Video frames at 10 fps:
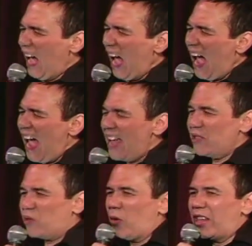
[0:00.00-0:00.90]

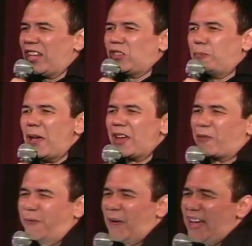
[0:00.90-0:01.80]
And with his big
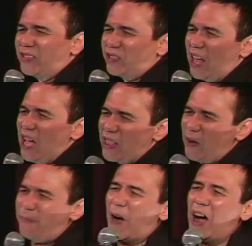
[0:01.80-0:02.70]
fist,
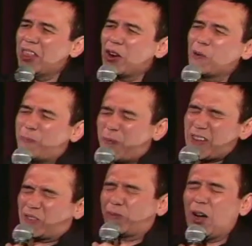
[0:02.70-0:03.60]
the father
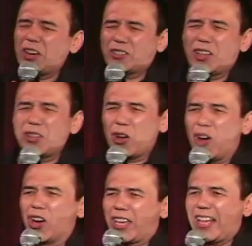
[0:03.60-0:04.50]
fist fucks the
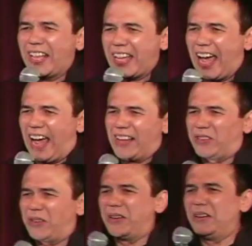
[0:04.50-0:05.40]
dog in the ass.
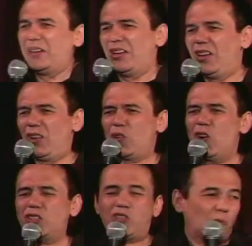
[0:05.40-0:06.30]

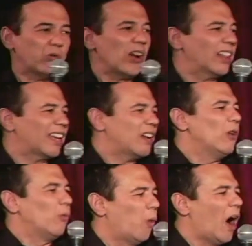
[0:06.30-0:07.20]
Because really,
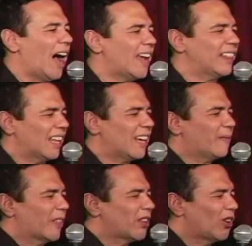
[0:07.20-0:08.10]
why
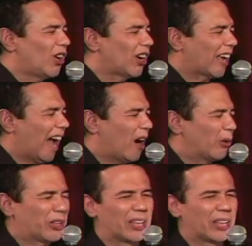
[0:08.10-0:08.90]
leave the dog out?